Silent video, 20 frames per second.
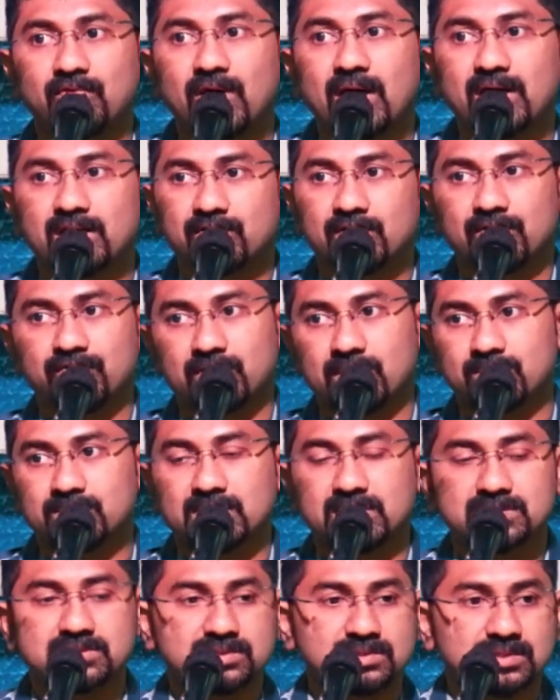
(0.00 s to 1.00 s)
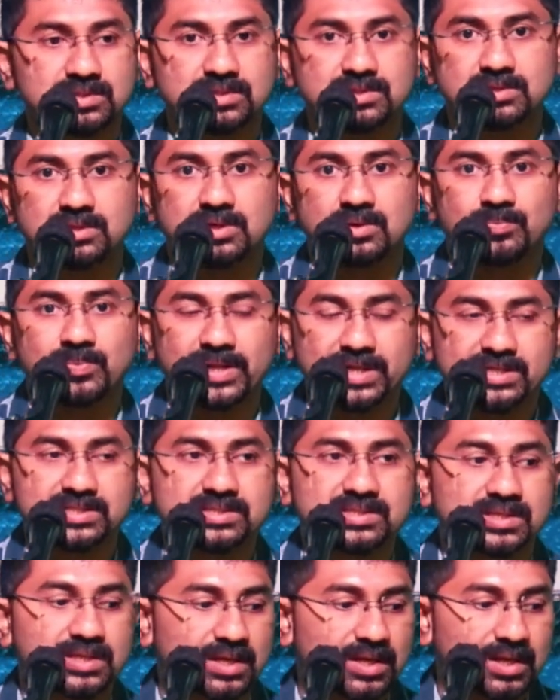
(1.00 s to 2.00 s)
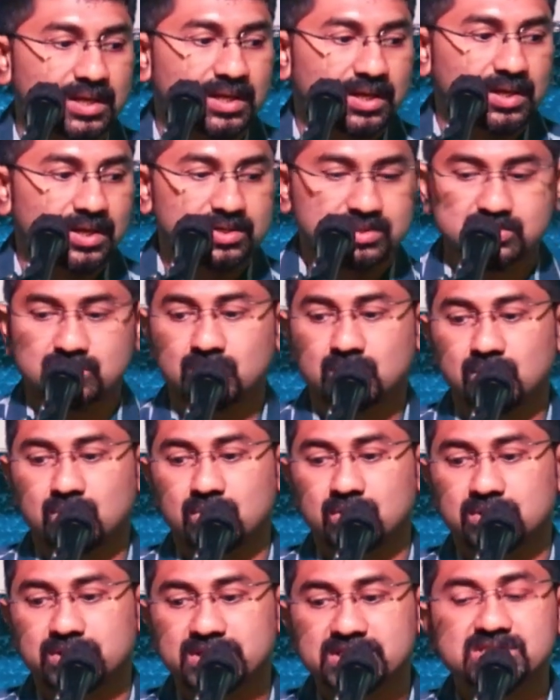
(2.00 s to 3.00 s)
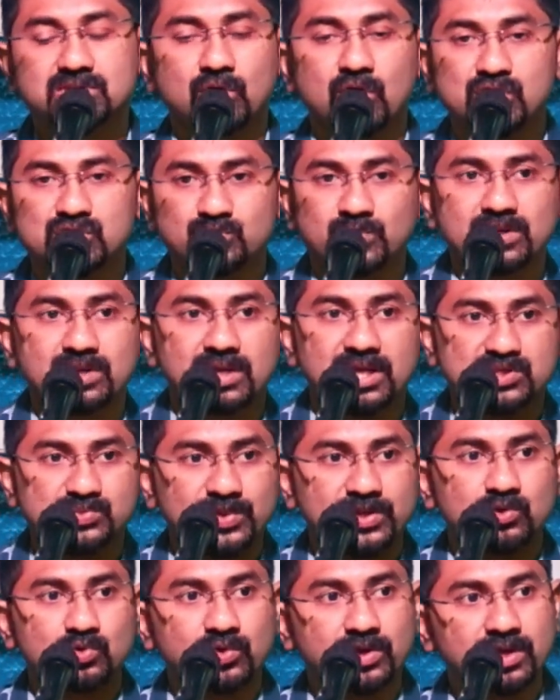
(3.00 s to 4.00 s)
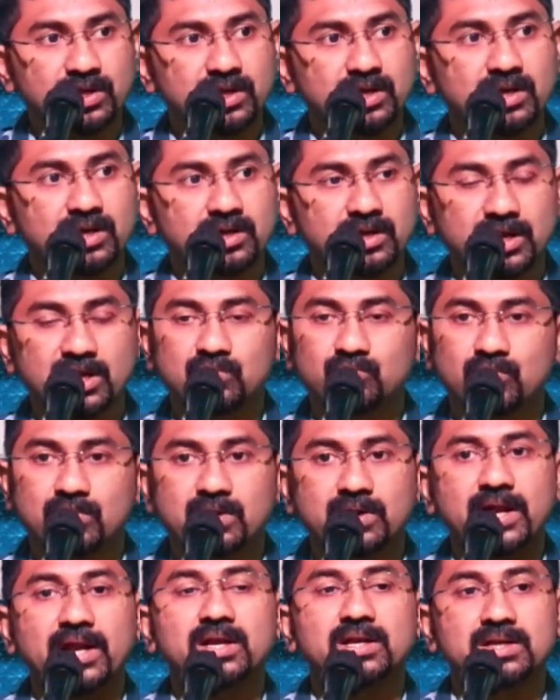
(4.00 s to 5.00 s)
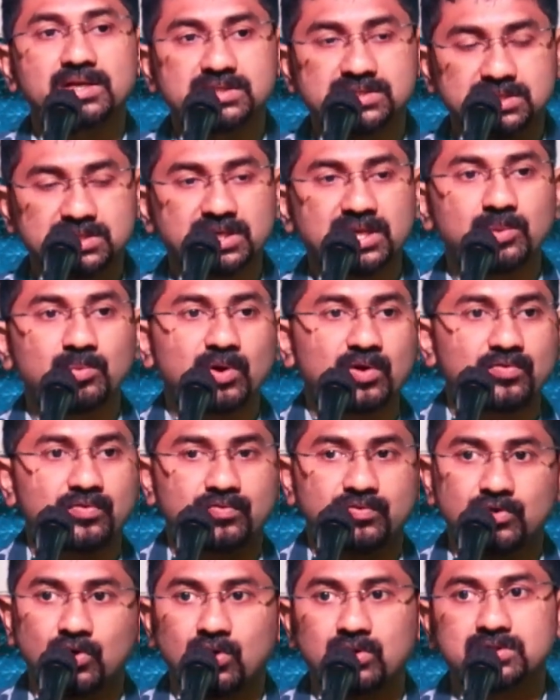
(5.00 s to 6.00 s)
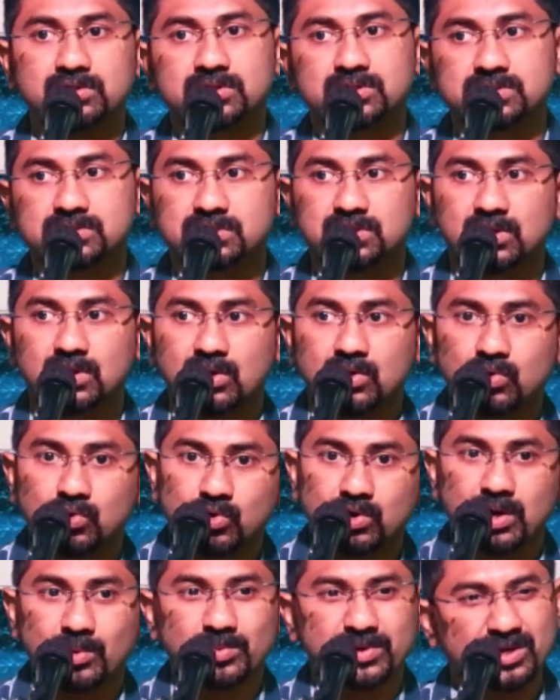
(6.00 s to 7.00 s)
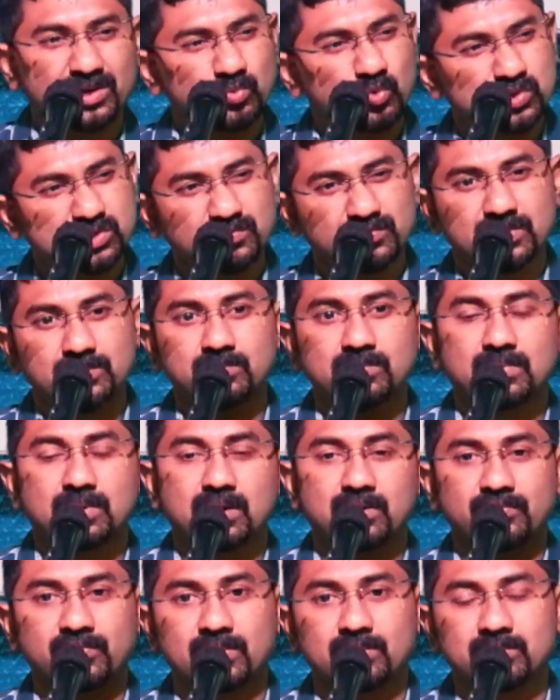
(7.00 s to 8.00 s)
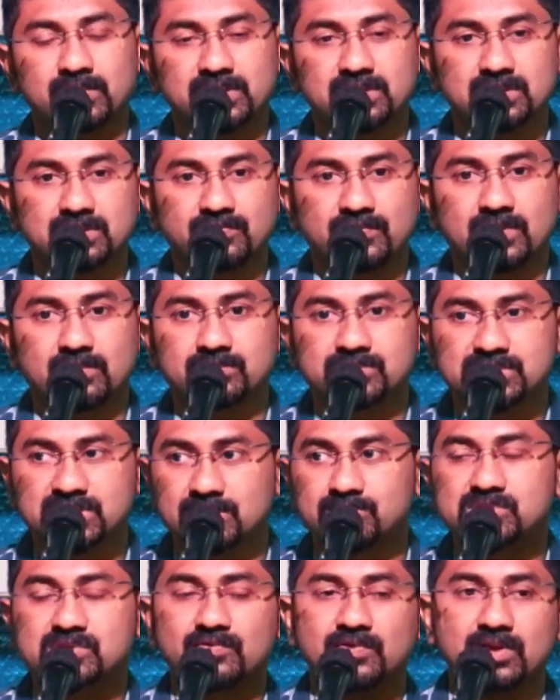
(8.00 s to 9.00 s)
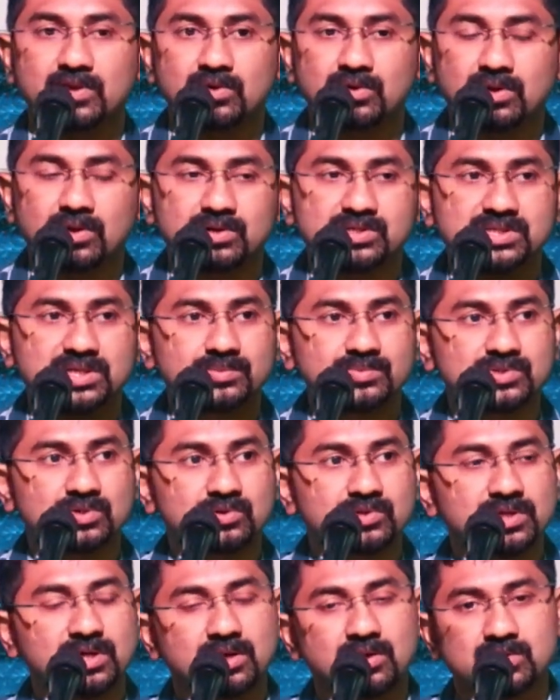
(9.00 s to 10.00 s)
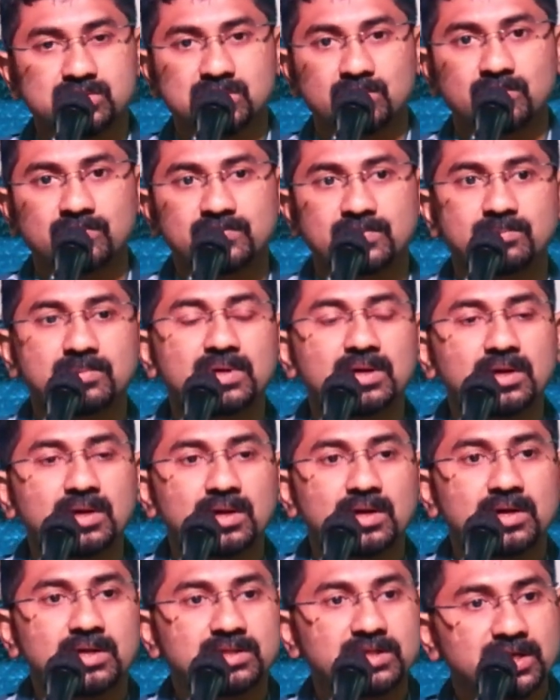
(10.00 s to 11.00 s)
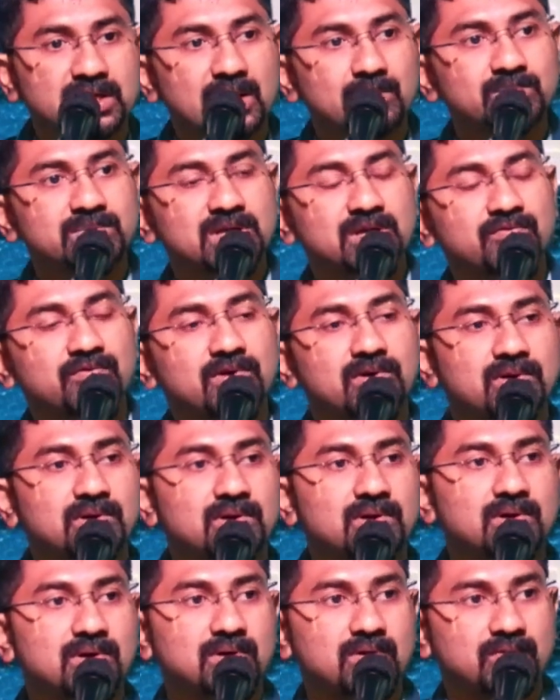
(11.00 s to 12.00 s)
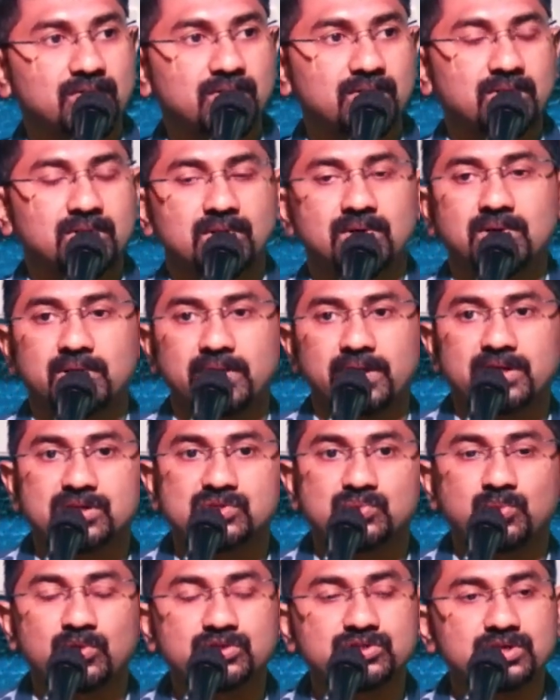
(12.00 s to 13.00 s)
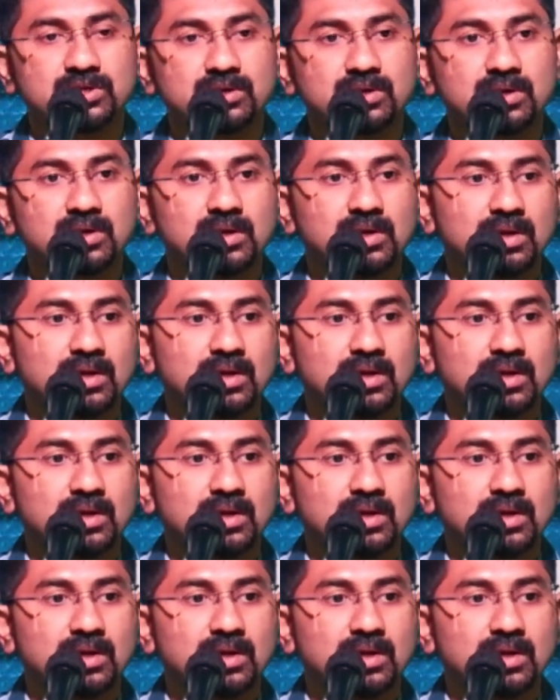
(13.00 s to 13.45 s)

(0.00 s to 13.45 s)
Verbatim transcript: far away from that place. So, this hospital has been doing a great work, and its team of doctors who committed, most of them are from either from CMC civil or CMC Ludhiana or some of them. They come there for uh, uh exposure.